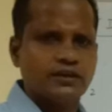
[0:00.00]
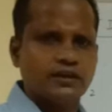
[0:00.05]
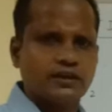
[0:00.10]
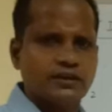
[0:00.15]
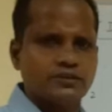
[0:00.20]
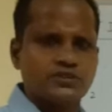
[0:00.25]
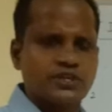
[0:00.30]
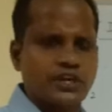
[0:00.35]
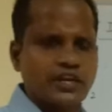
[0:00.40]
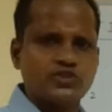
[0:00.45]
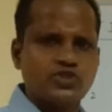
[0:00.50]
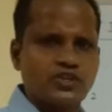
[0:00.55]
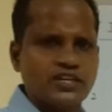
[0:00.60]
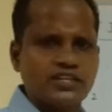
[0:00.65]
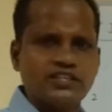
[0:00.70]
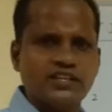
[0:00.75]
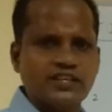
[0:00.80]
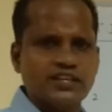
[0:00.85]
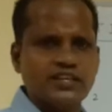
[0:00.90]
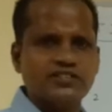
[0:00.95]
So
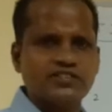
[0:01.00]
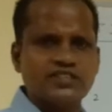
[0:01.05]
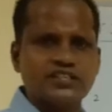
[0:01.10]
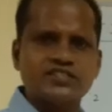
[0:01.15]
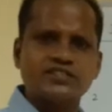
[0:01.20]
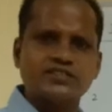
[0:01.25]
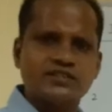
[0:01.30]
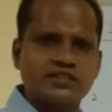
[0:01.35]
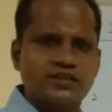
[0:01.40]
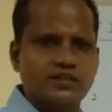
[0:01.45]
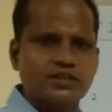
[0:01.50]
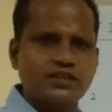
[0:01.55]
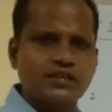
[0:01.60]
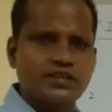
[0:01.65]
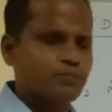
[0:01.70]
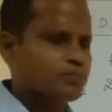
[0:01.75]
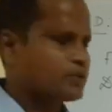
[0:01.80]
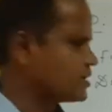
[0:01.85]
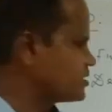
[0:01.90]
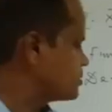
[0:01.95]
actually length is a
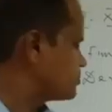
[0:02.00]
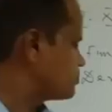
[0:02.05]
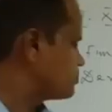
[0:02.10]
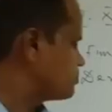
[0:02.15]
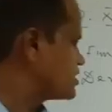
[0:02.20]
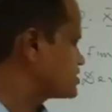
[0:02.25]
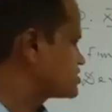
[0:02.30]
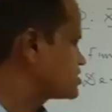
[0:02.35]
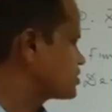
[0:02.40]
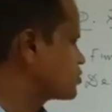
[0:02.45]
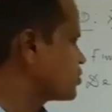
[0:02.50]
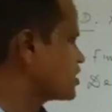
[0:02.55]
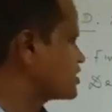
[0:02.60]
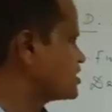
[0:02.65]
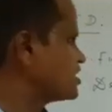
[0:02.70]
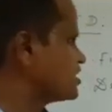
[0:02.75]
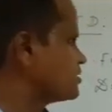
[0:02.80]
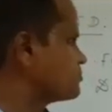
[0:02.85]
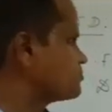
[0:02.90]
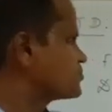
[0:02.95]
basic
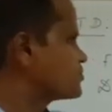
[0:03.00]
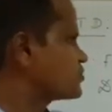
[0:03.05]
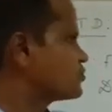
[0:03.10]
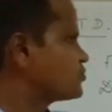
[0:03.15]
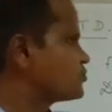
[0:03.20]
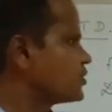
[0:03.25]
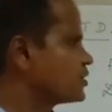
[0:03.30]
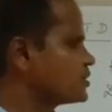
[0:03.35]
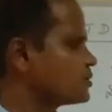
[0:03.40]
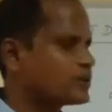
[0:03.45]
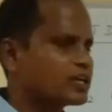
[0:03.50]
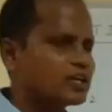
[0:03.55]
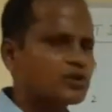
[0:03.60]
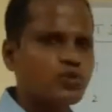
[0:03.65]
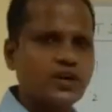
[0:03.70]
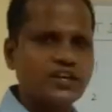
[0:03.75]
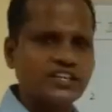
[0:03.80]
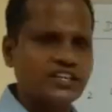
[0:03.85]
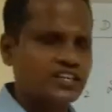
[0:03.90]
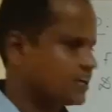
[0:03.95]
quantity, fundamental
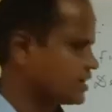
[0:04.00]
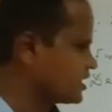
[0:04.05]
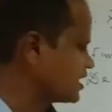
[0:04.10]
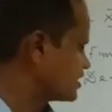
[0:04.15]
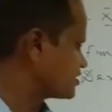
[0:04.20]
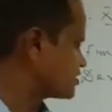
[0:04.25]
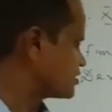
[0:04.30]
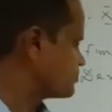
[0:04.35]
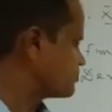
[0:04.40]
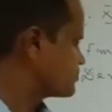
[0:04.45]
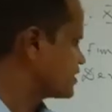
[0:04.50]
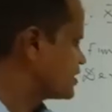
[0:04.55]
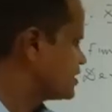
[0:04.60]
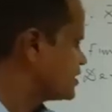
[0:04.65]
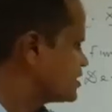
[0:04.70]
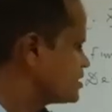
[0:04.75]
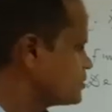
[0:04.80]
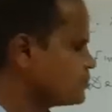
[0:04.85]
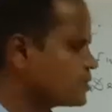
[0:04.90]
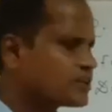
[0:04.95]
quantity, length.
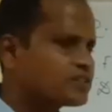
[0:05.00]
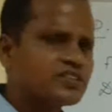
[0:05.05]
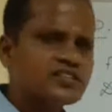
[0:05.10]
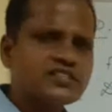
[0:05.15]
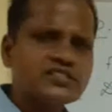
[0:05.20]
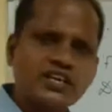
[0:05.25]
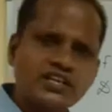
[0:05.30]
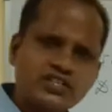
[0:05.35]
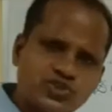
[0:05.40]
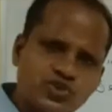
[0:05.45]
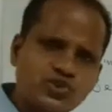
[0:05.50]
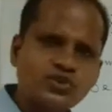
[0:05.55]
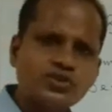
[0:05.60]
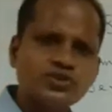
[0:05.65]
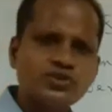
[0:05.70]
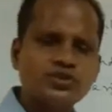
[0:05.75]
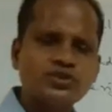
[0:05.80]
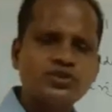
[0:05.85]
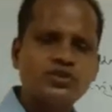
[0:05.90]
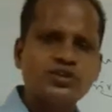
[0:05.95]
Breadth is
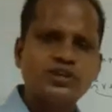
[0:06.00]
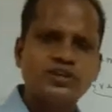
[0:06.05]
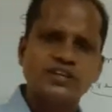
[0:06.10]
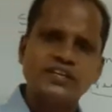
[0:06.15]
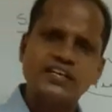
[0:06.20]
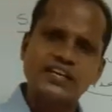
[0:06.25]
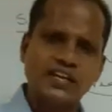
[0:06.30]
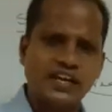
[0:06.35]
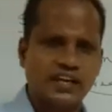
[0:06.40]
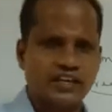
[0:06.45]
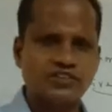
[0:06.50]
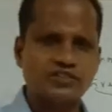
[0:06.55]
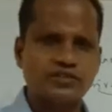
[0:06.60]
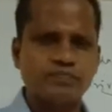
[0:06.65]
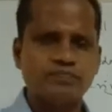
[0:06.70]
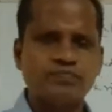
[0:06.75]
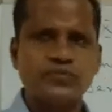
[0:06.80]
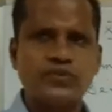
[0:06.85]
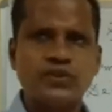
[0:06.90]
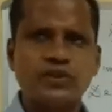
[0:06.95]
also a length.
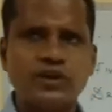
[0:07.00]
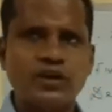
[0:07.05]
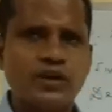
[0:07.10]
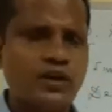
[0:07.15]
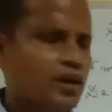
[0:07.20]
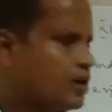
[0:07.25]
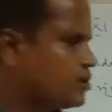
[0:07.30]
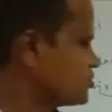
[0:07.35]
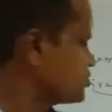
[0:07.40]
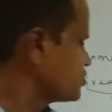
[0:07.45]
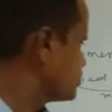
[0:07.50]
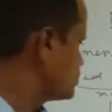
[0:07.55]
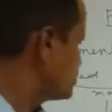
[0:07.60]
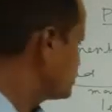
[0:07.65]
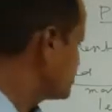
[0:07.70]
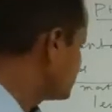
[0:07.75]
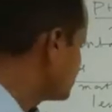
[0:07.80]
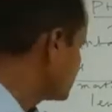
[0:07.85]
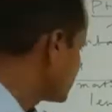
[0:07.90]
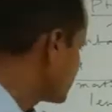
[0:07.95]
So
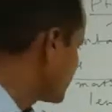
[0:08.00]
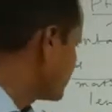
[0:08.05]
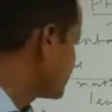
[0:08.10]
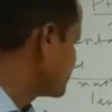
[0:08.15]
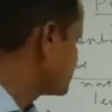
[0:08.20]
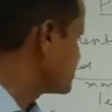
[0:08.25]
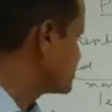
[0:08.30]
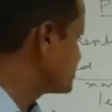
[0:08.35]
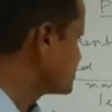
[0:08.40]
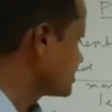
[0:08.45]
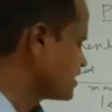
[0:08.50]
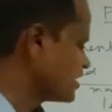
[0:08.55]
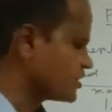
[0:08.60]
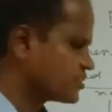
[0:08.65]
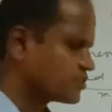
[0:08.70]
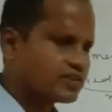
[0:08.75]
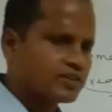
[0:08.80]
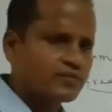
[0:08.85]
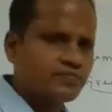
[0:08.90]
here length and length.